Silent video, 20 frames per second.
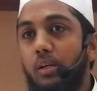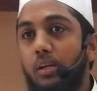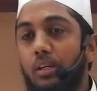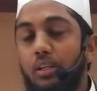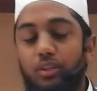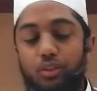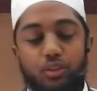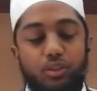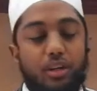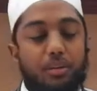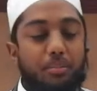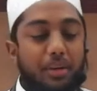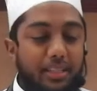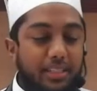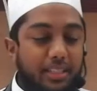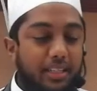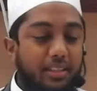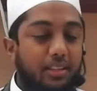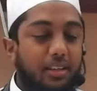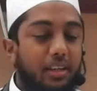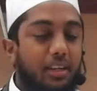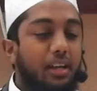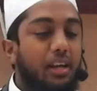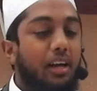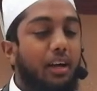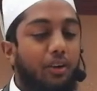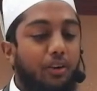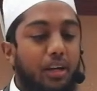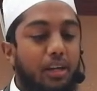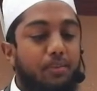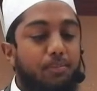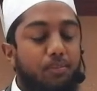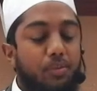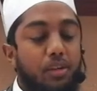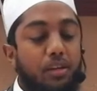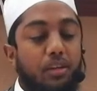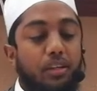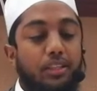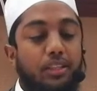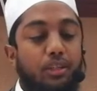Surah Masad. Okay,
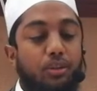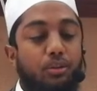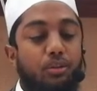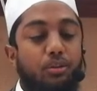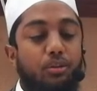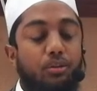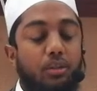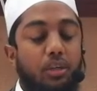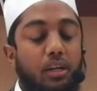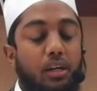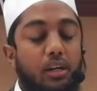so